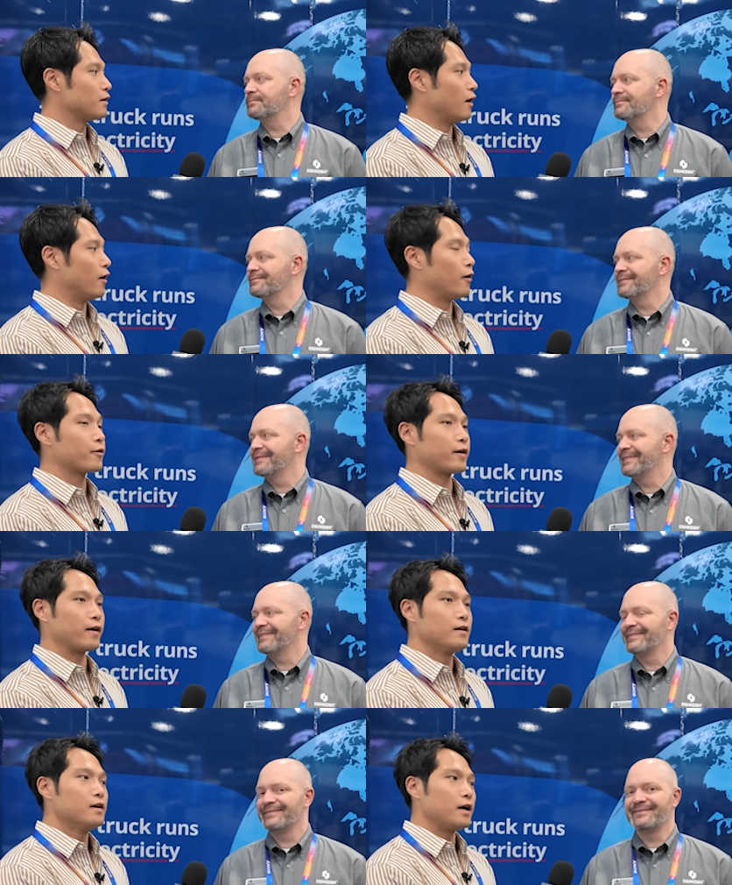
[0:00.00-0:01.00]
Speaker 1: So,
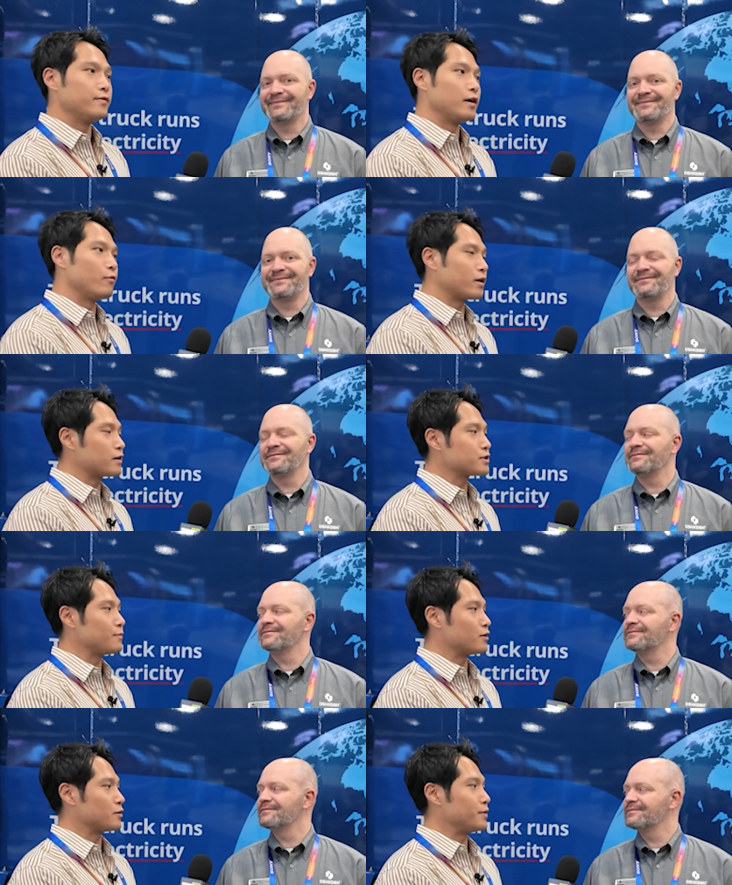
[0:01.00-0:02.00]
and then what are
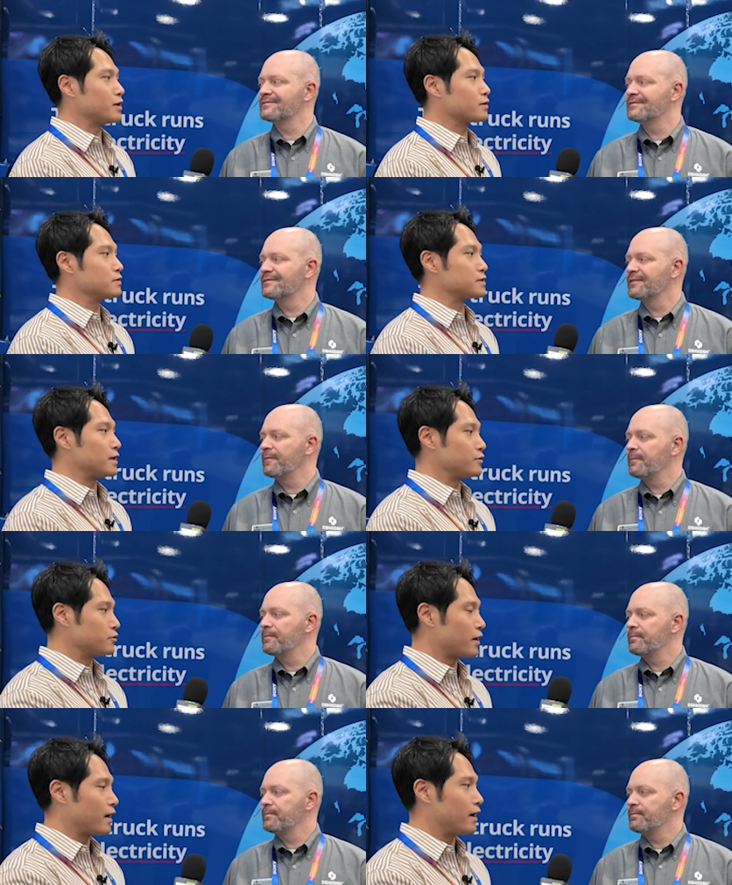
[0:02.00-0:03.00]
some other benefits that
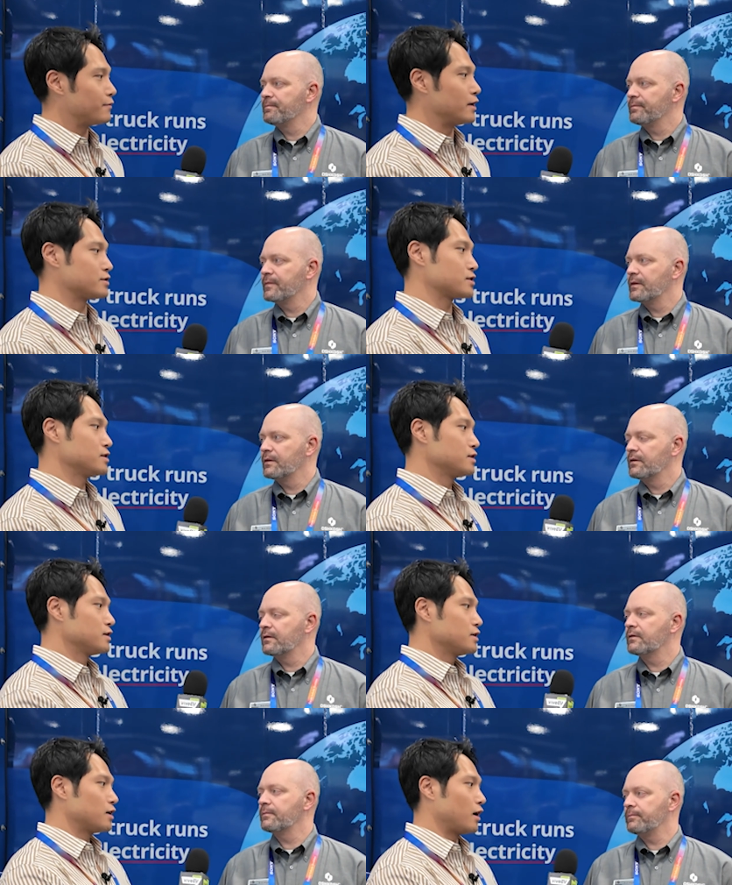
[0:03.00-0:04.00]
are uh, as
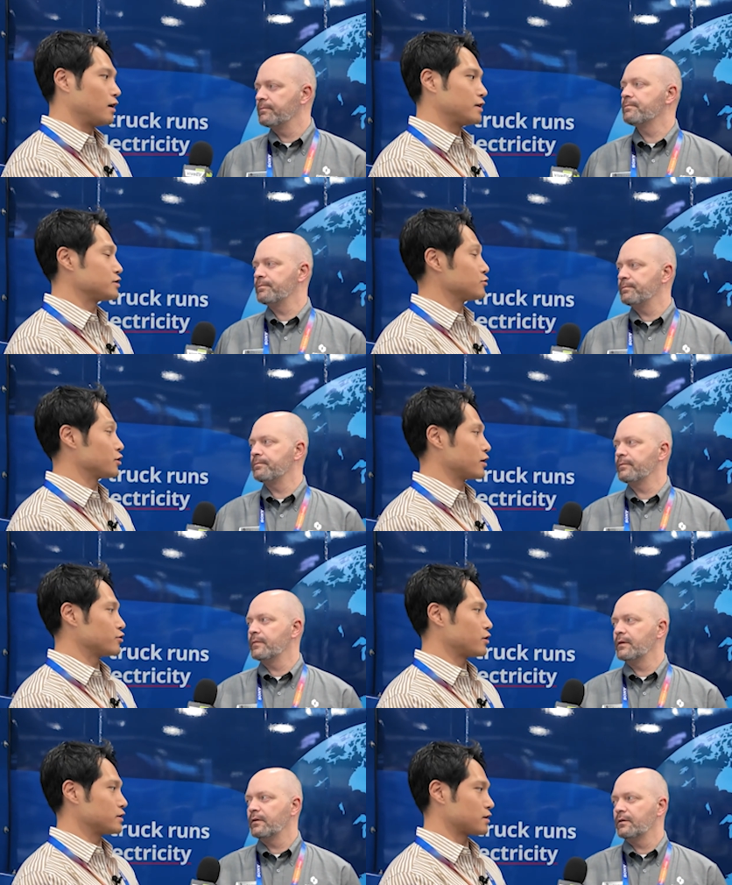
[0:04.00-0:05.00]
or uh, just go
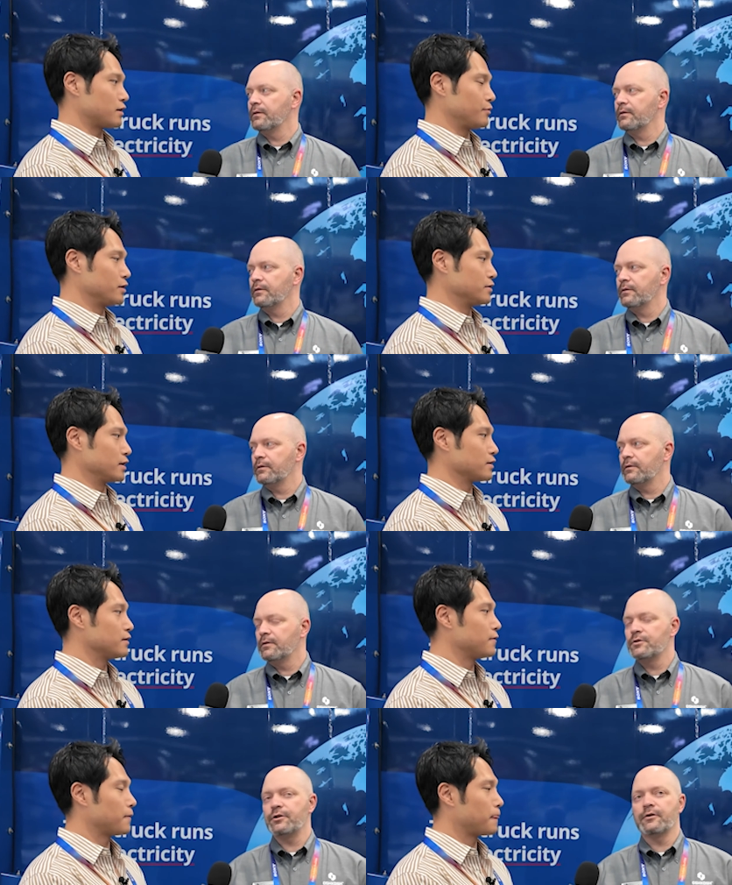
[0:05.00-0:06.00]
towards our facility?
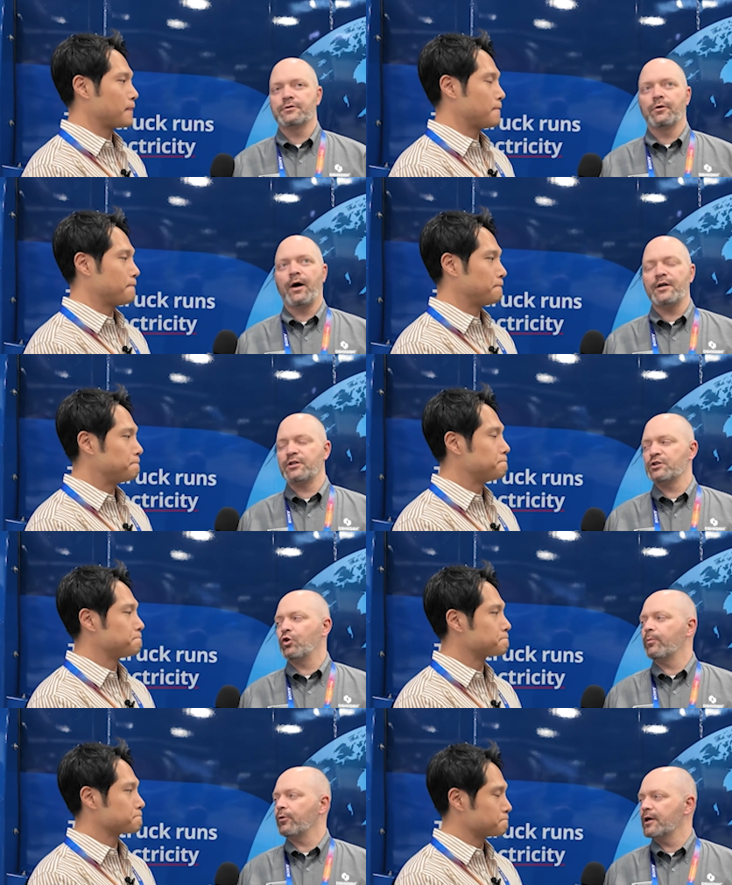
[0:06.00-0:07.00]
Sure. So Oshkosh
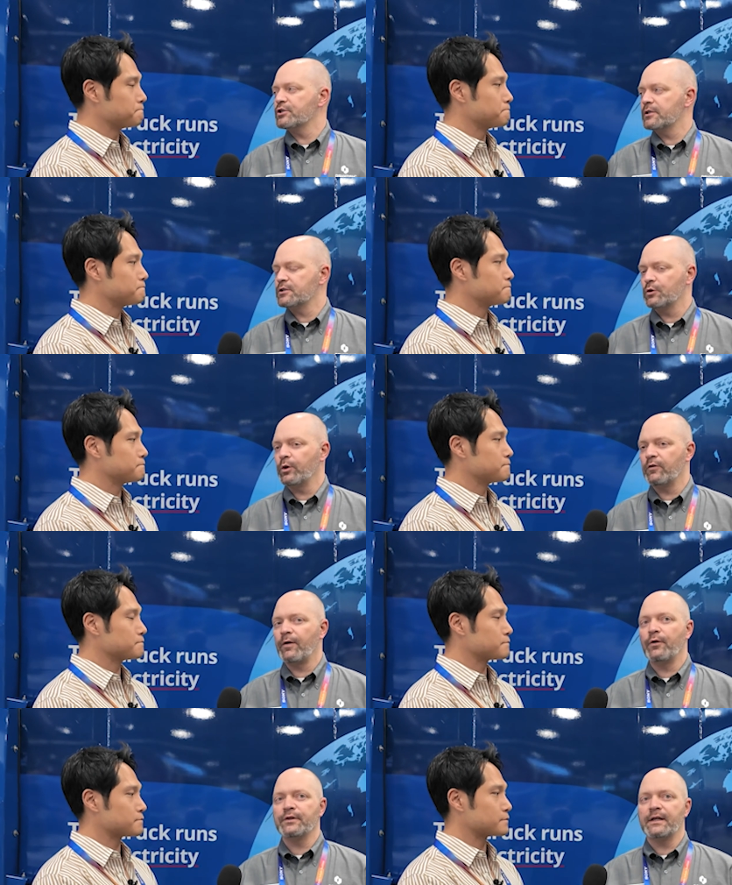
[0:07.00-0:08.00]
Corporation, so we were
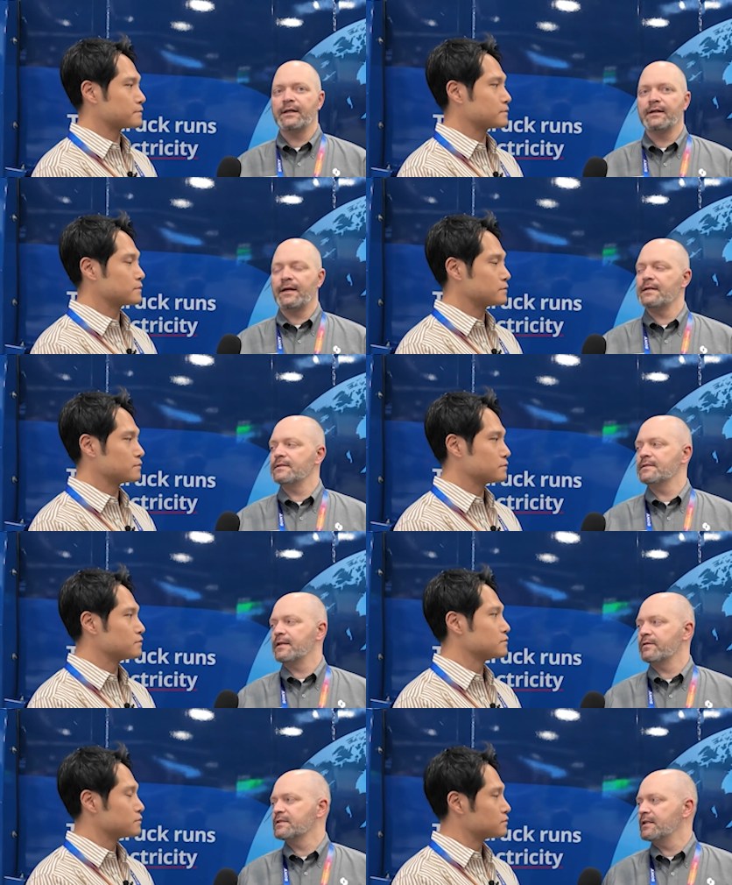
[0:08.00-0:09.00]
founded in
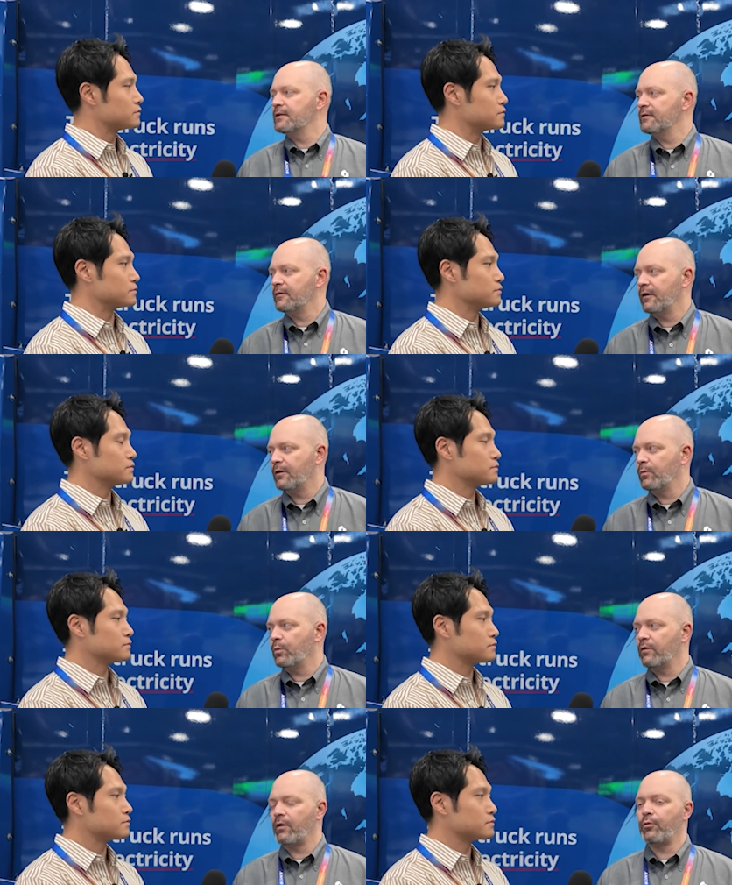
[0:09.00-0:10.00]
1917 uh,
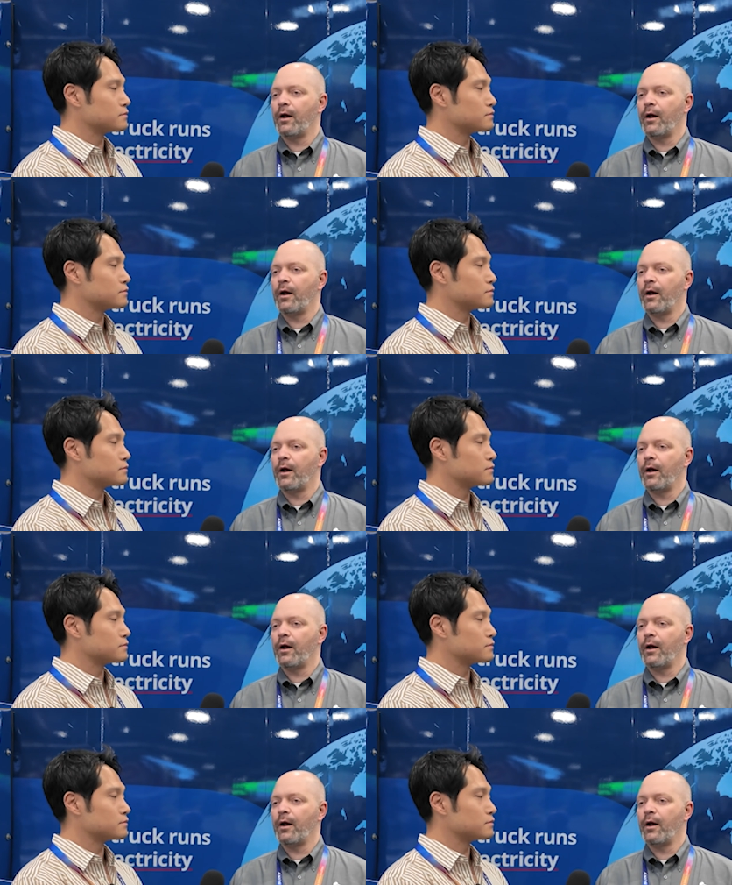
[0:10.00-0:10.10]
and the